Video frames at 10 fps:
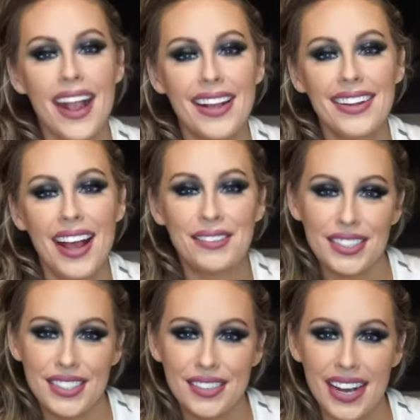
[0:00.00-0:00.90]
And I will
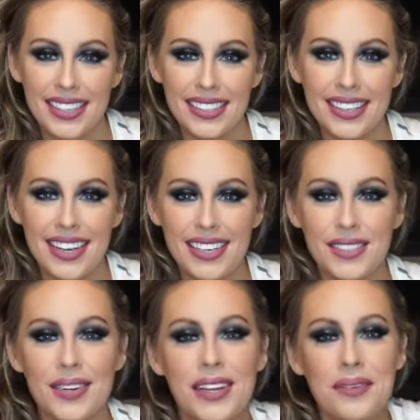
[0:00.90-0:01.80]
see you guys in the
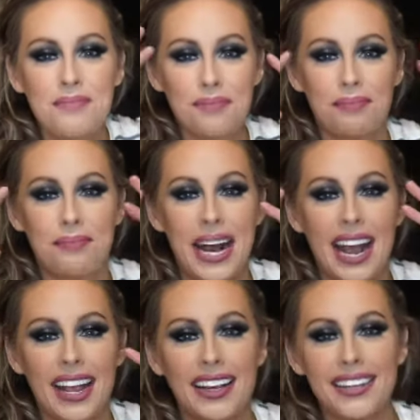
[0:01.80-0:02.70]
next one.
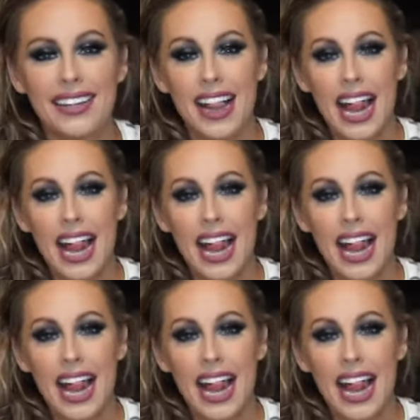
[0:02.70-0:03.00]
Bye.